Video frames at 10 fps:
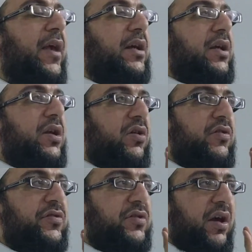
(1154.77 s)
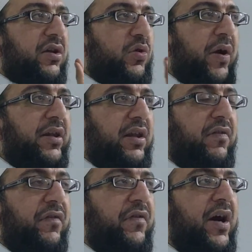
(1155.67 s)
He knows the way that they
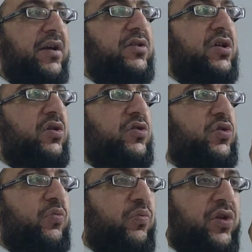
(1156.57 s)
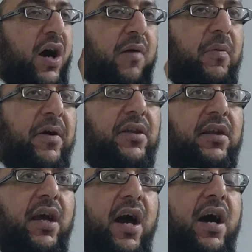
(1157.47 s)
fight. He knows the armament that they
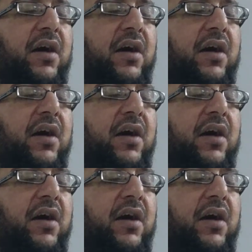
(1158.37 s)
have. He